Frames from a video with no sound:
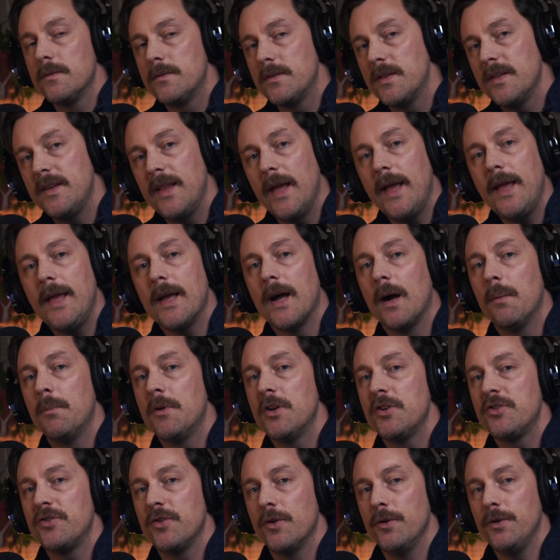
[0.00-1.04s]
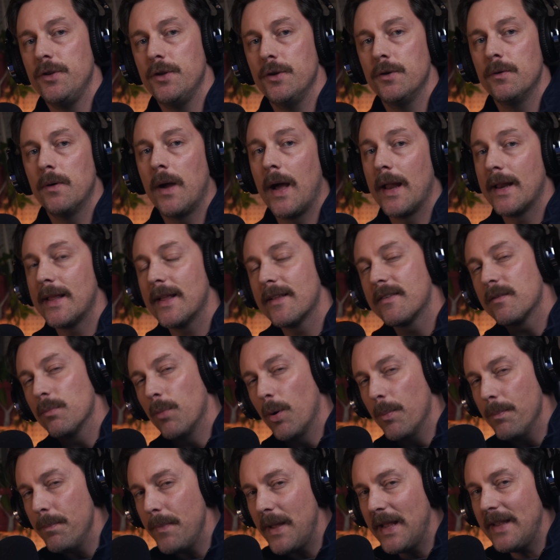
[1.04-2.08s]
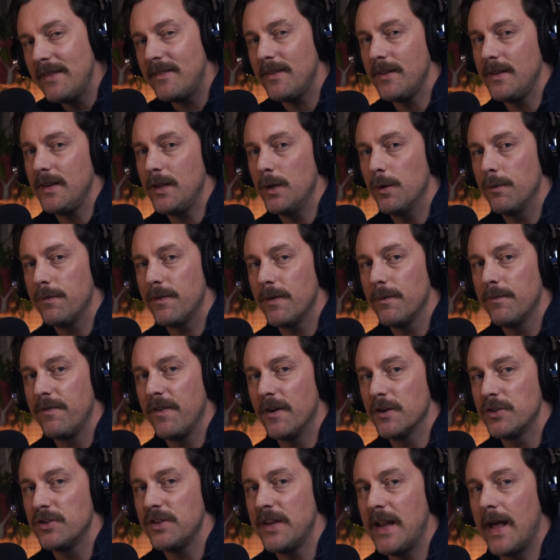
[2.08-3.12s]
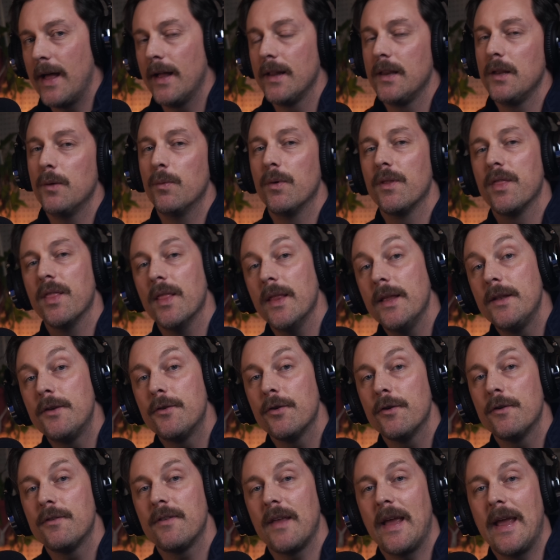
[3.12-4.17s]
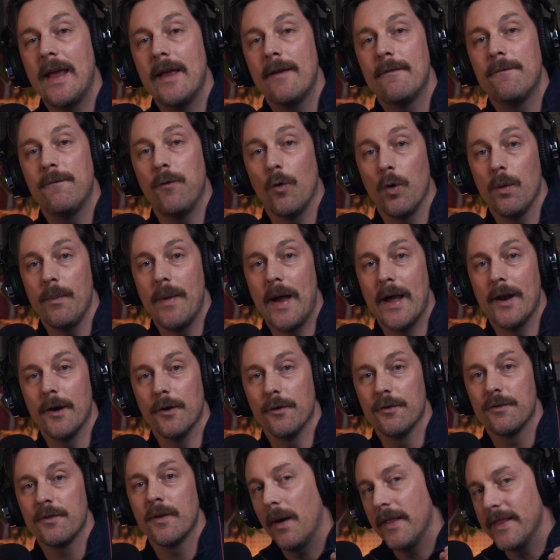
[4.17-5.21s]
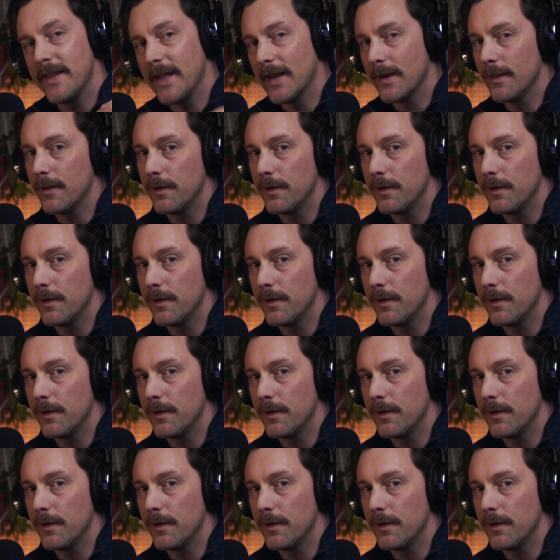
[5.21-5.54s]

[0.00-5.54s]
Today, I'm going to show you how to get some amazing NeoVim functionality with linters and formatters. By the end